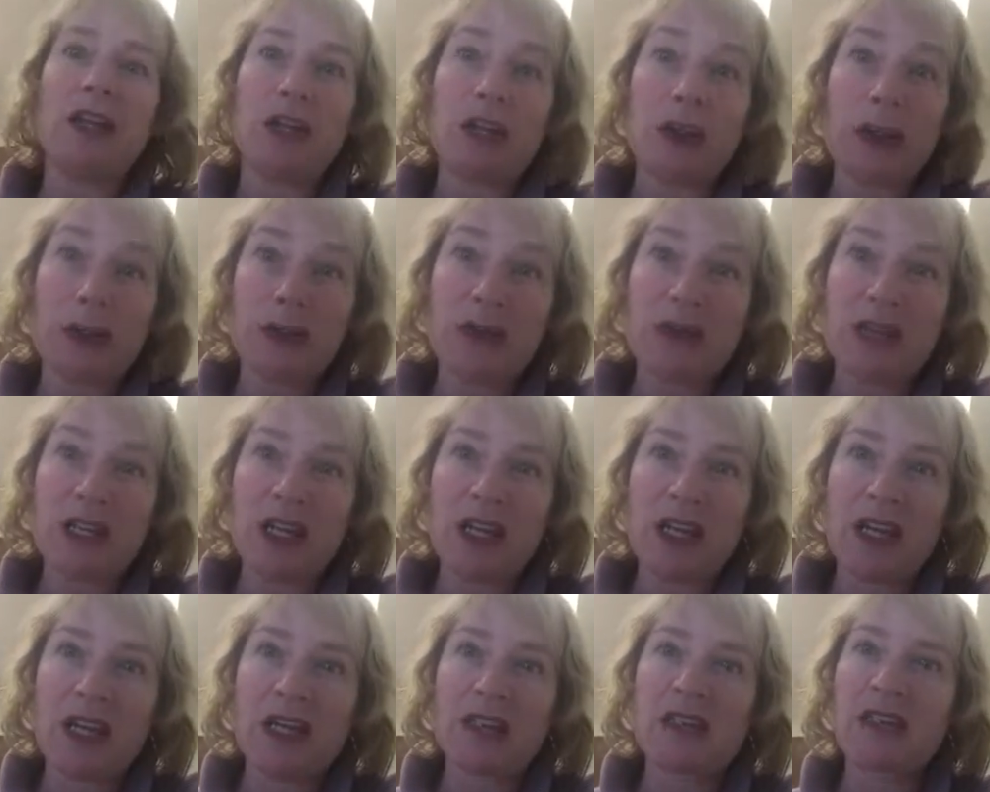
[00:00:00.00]

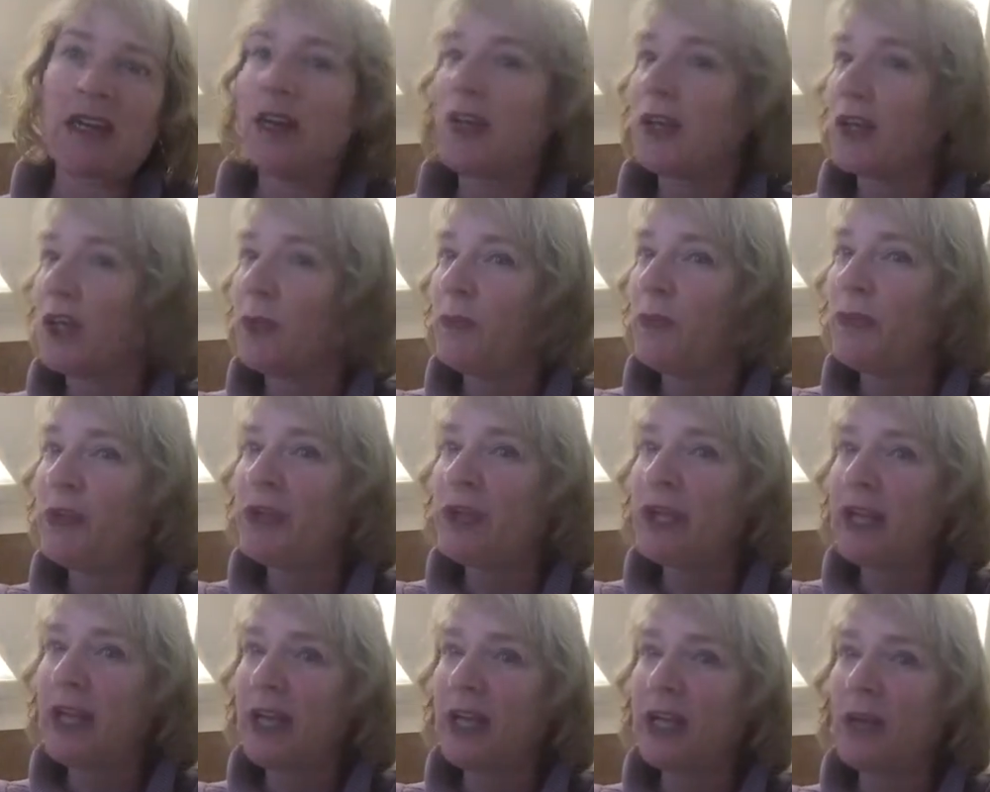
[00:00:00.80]
using it,
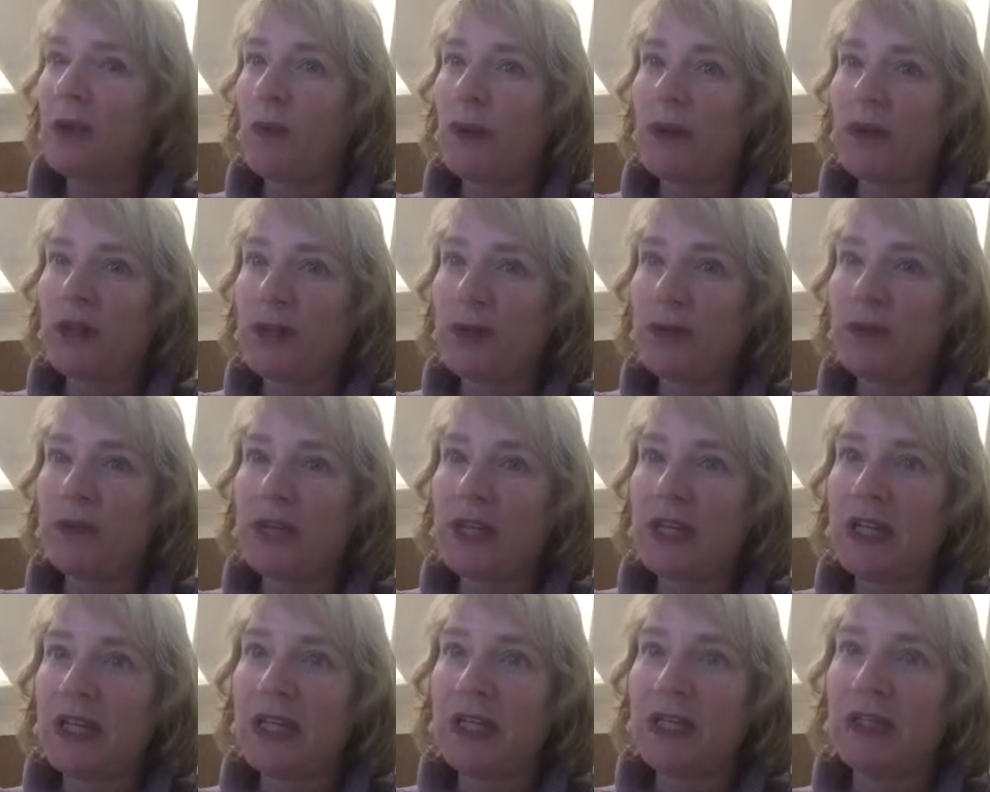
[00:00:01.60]
communicating what you
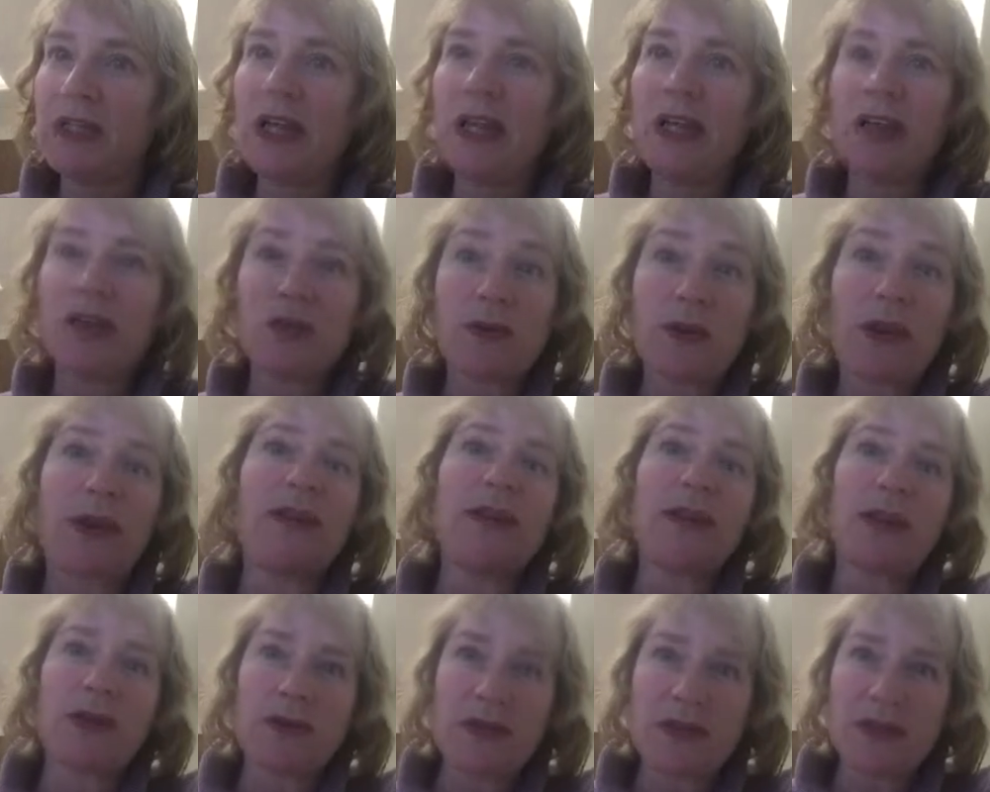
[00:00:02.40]
need,
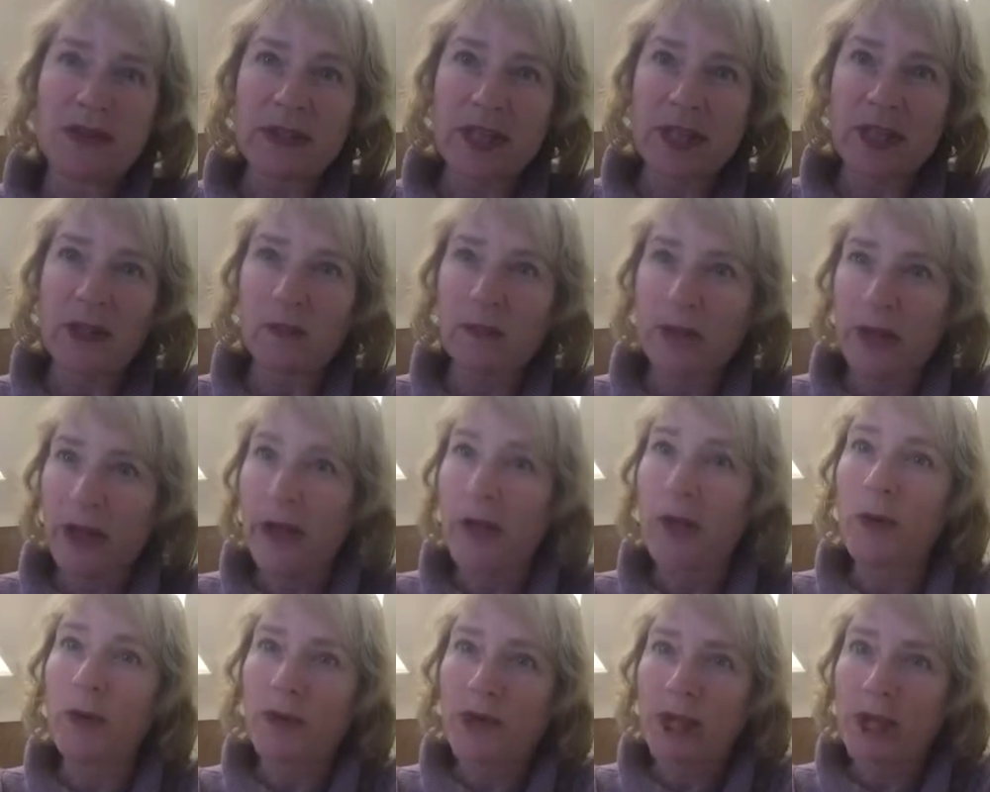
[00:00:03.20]
trying to understand what
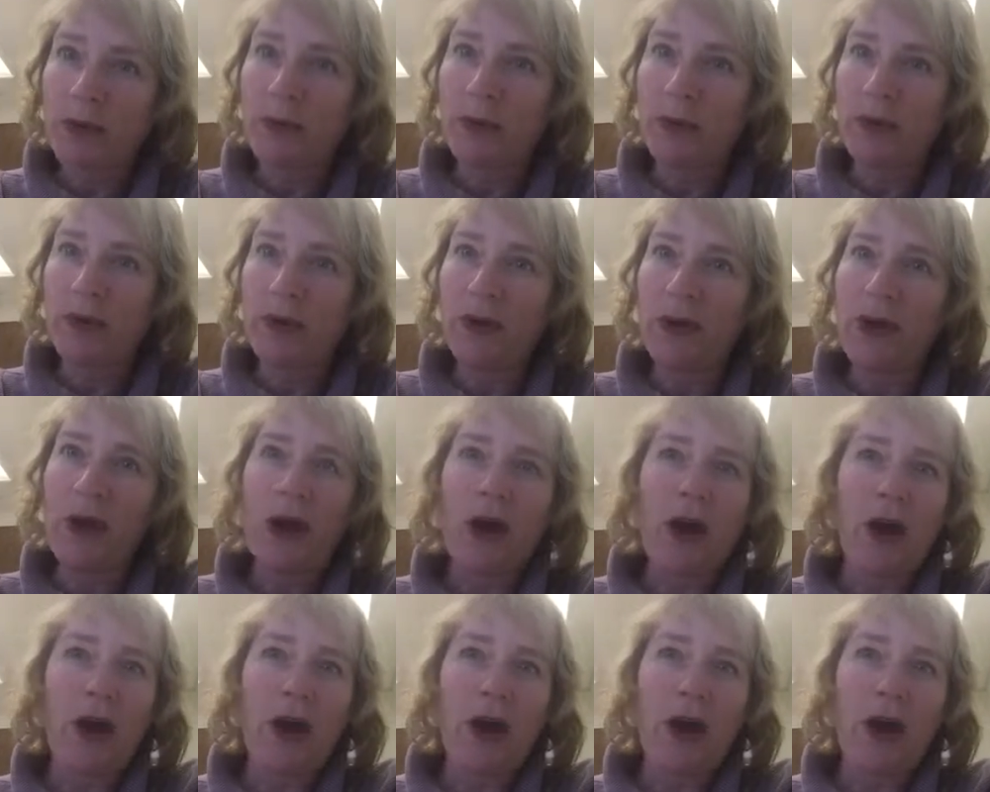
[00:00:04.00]
other people